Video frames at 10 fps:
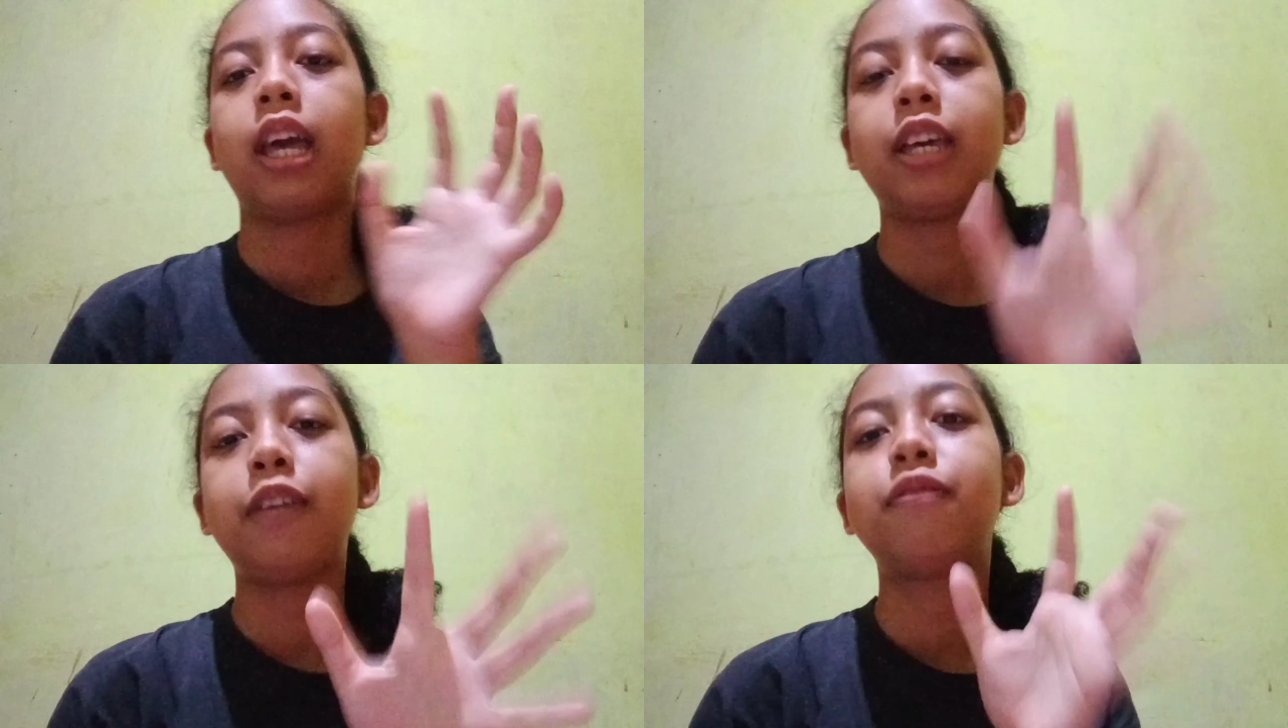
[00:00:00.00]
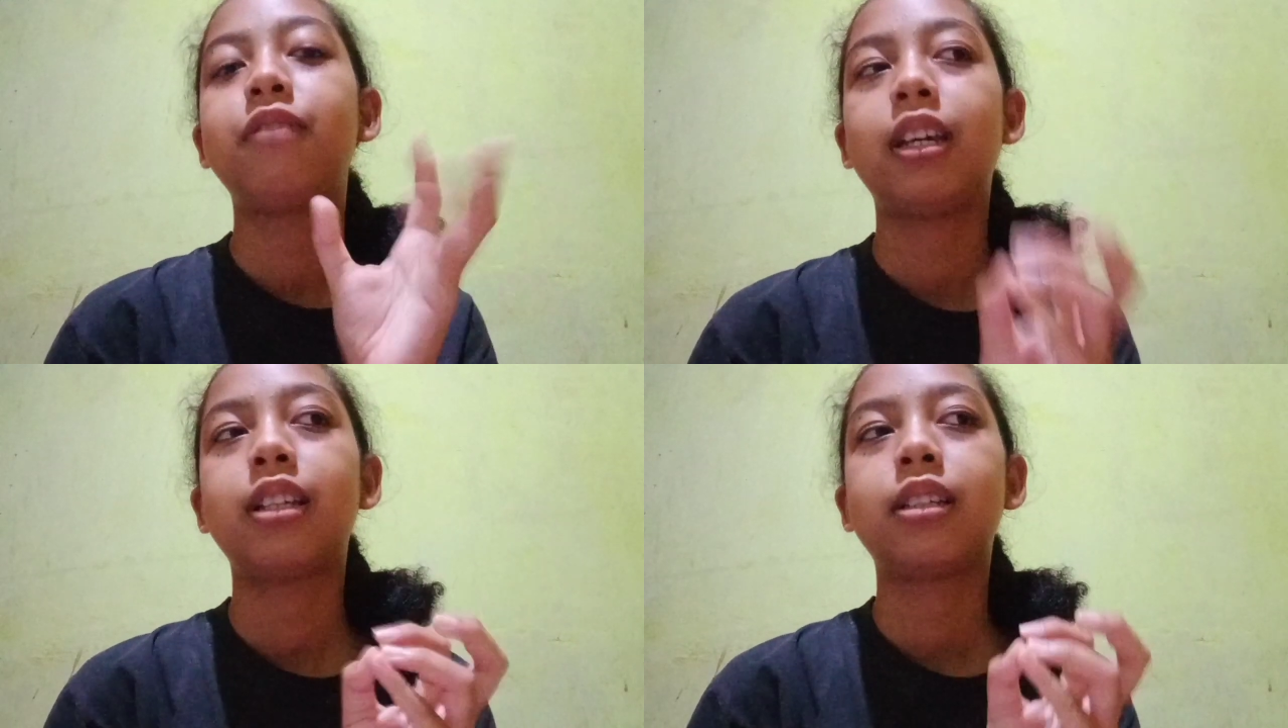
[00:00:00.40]
if
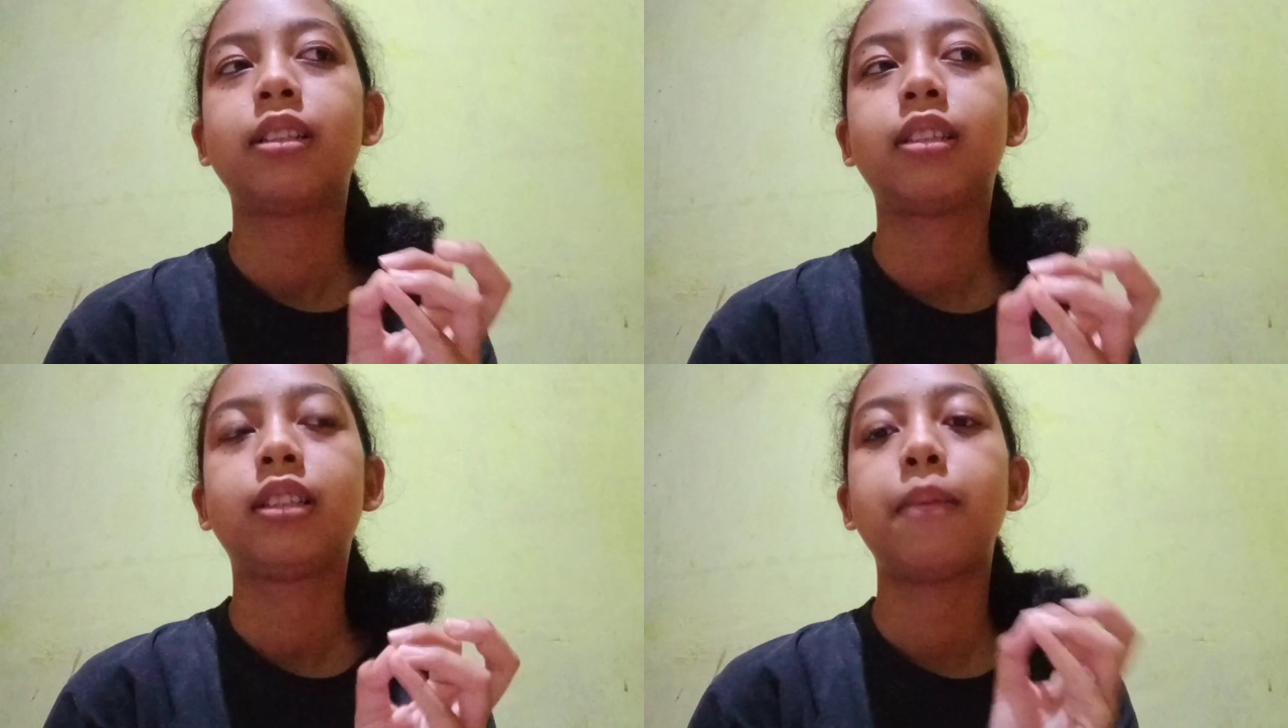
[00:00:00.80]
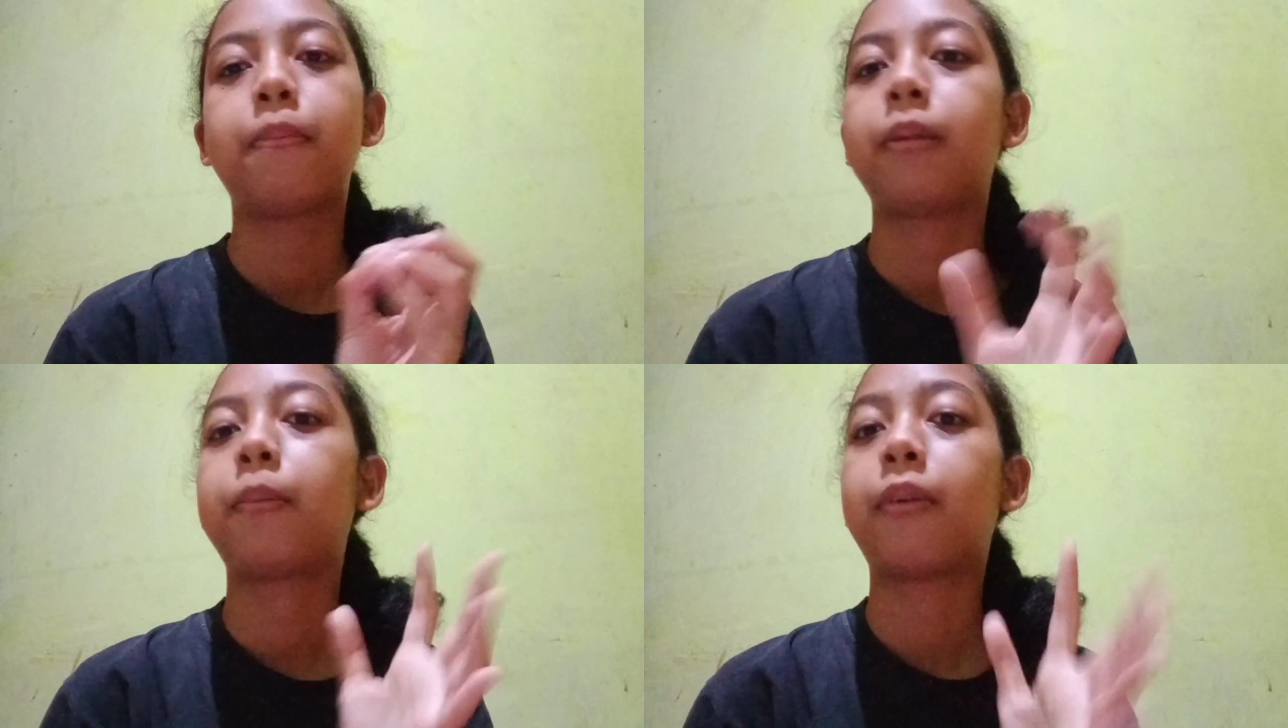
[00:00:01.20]
in
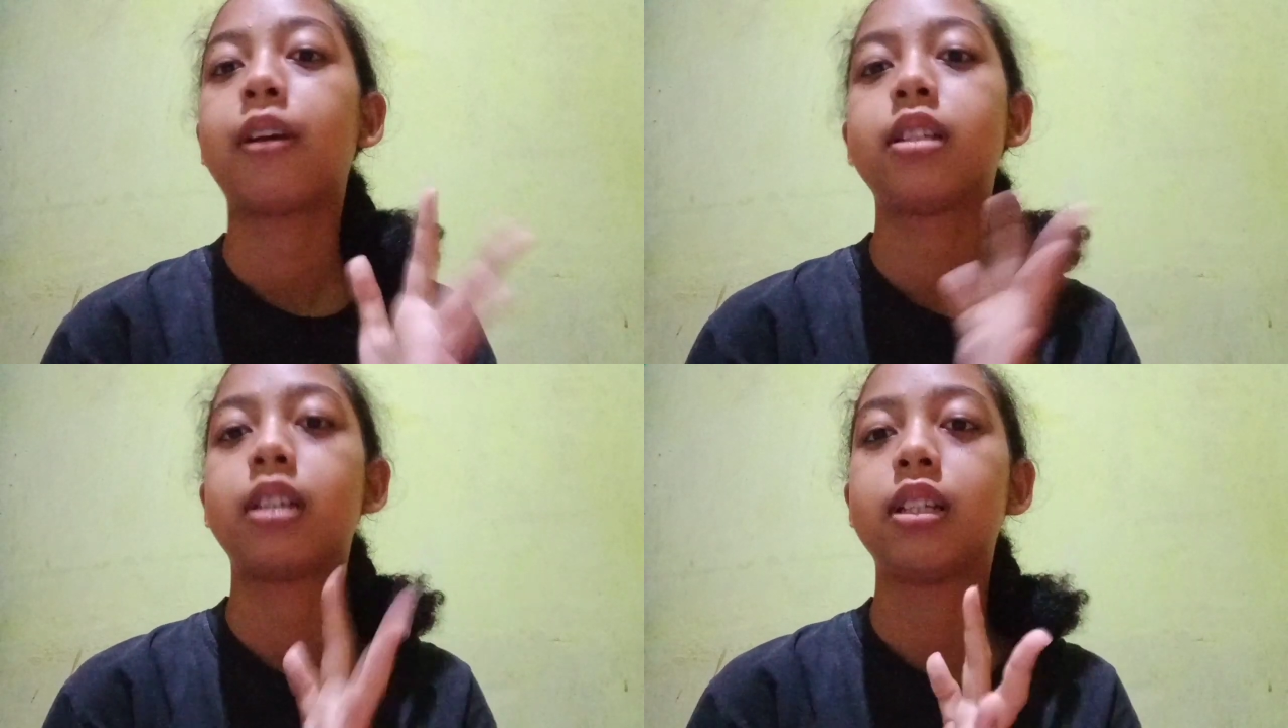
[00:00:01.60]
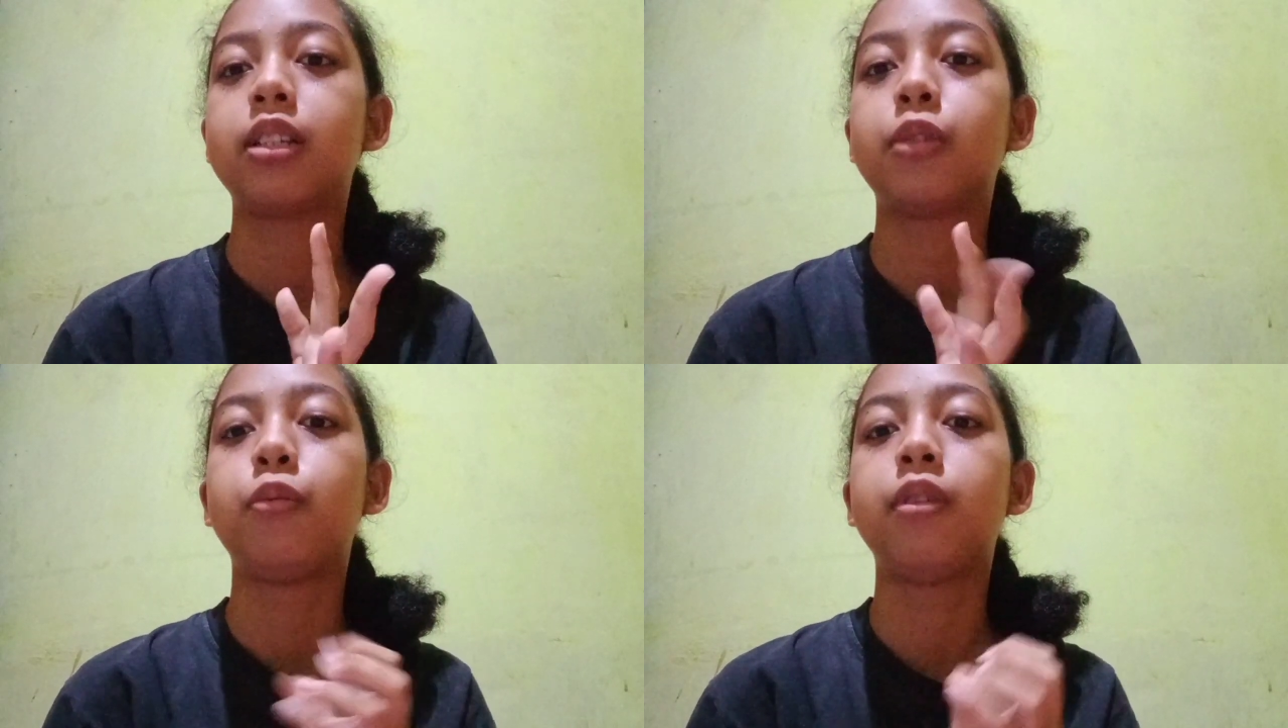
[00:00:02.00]
simple present
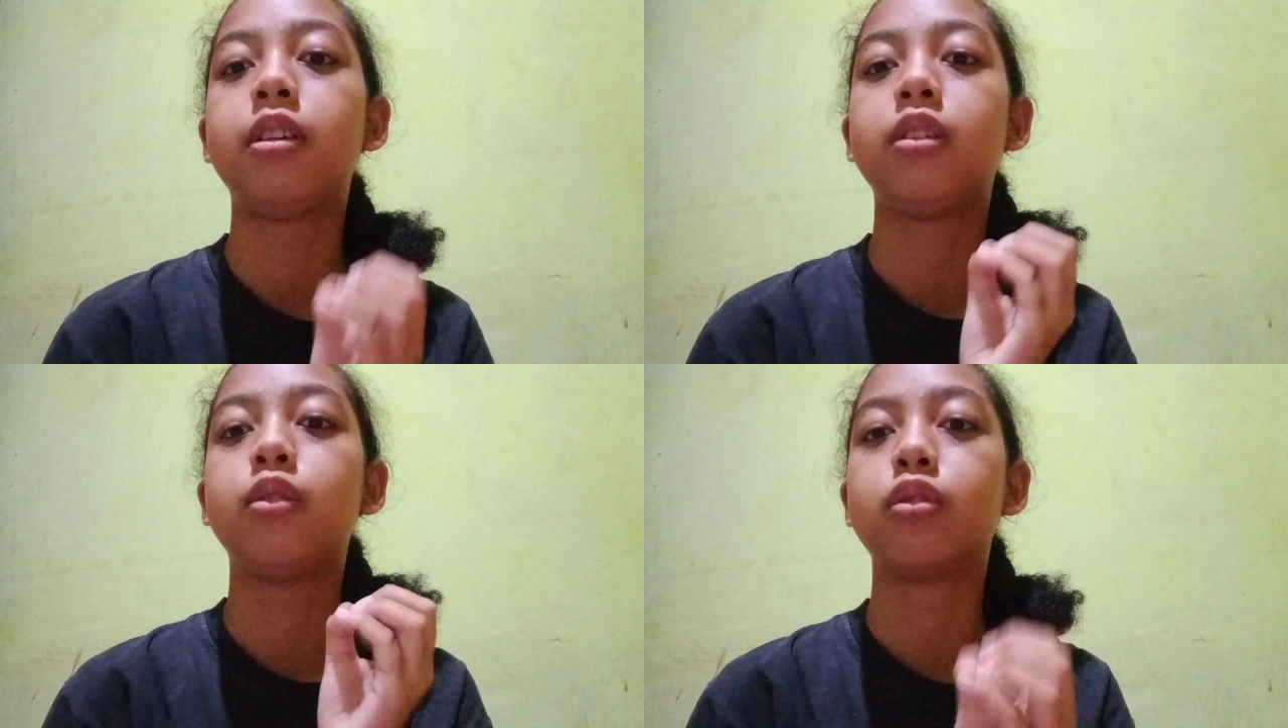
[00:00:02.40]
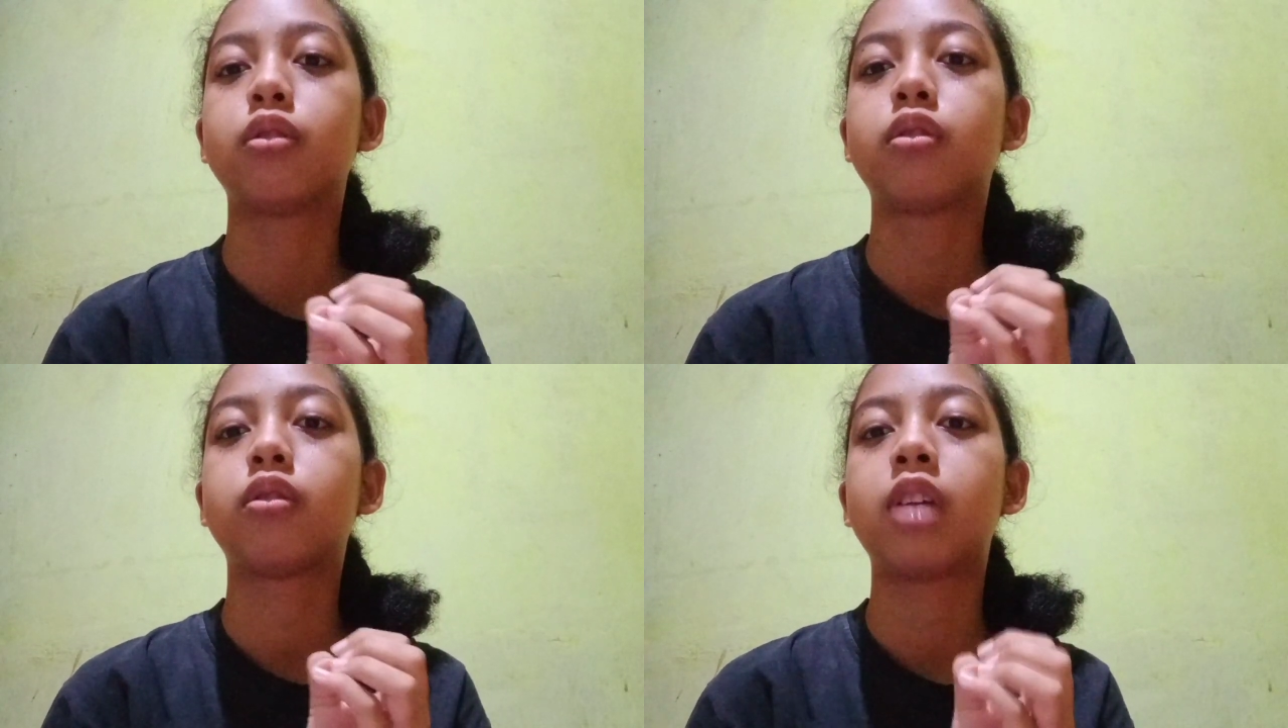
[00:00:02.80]
we
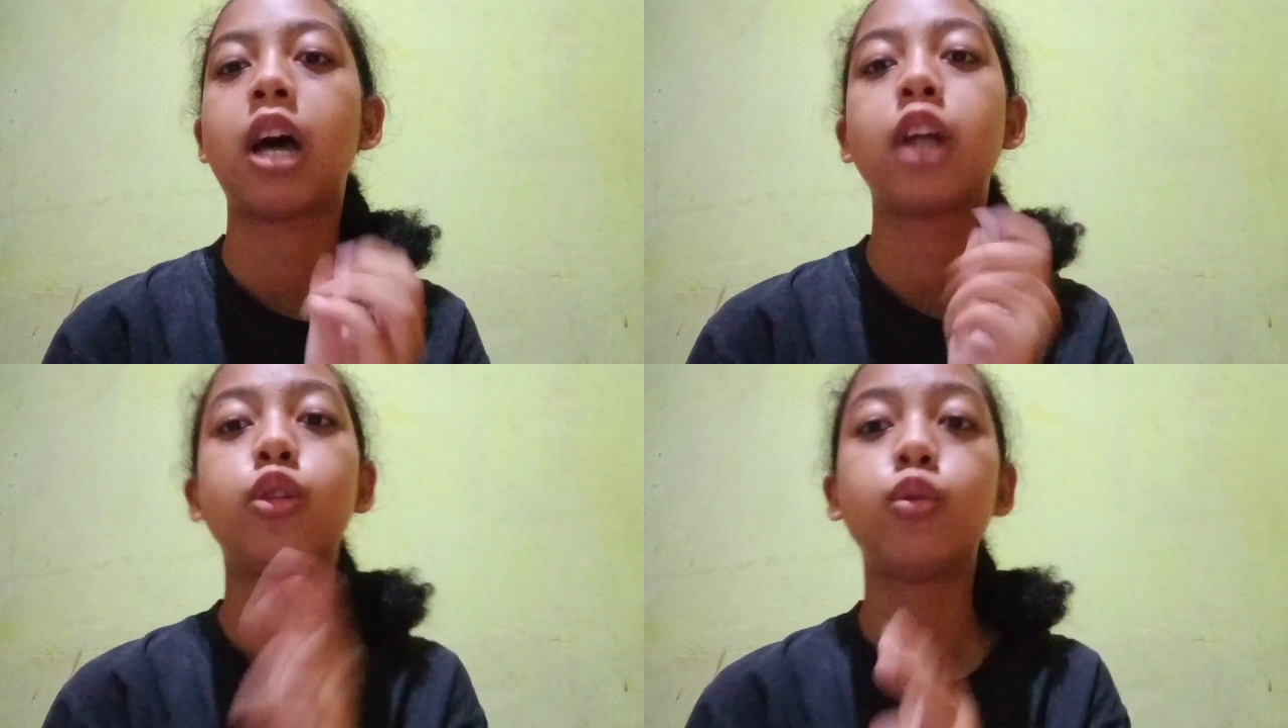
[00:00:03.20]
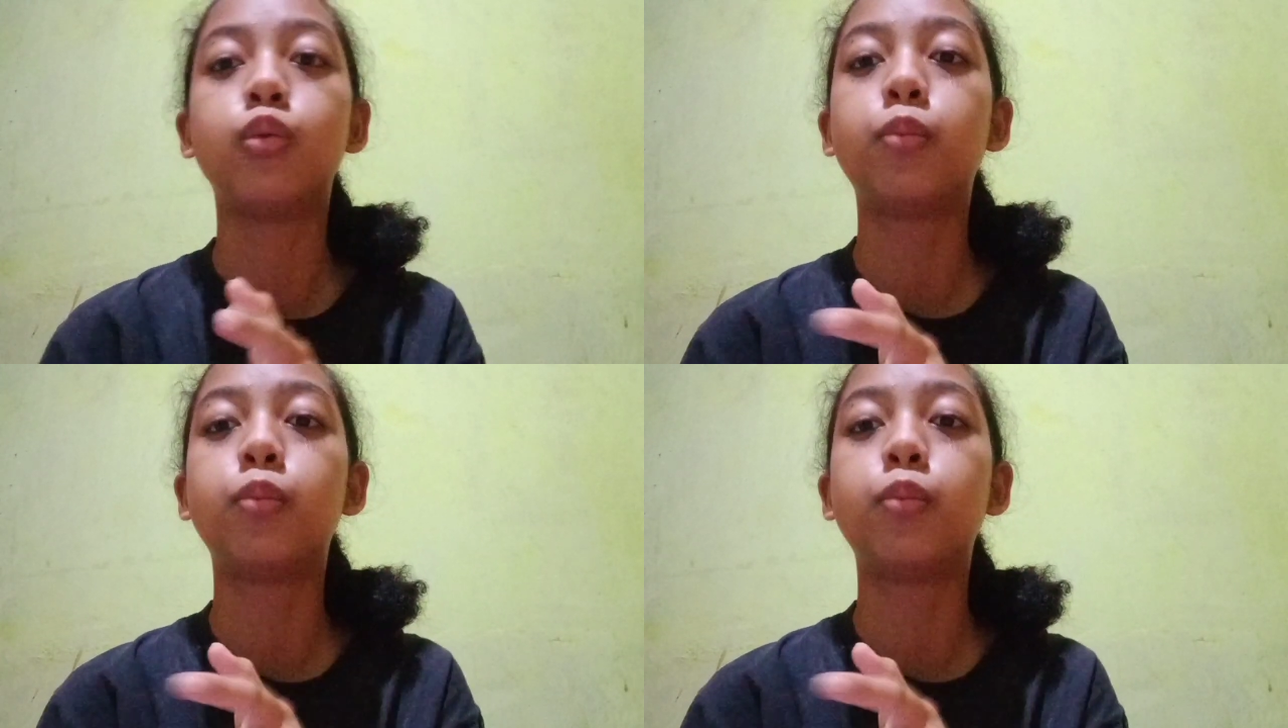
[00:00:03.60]
use do,